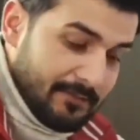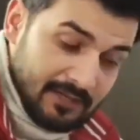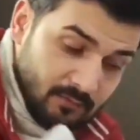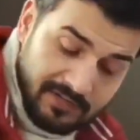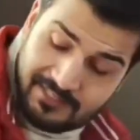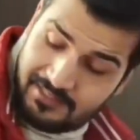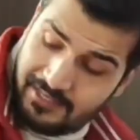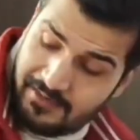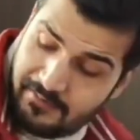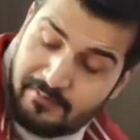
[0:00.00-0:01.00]
But what is
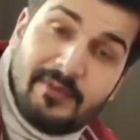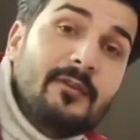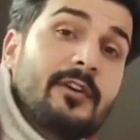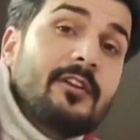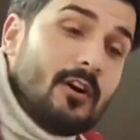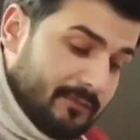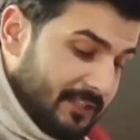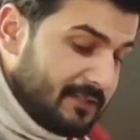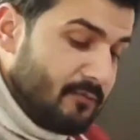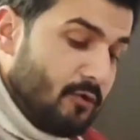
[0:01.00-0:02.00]
the beauty
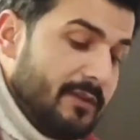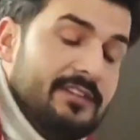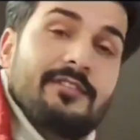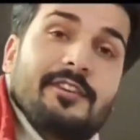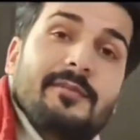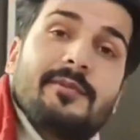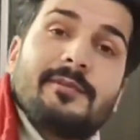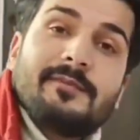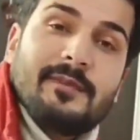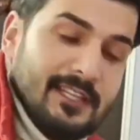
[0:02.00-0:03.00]
of this Möbius strip
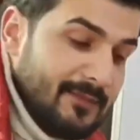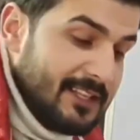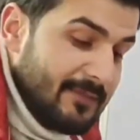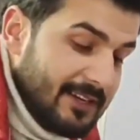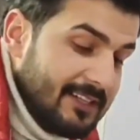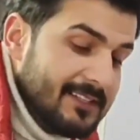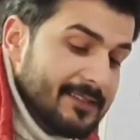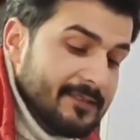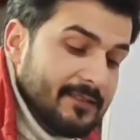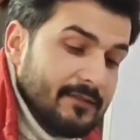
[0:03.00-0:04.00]
in
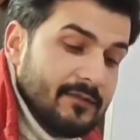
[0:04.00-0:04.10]
mathematics?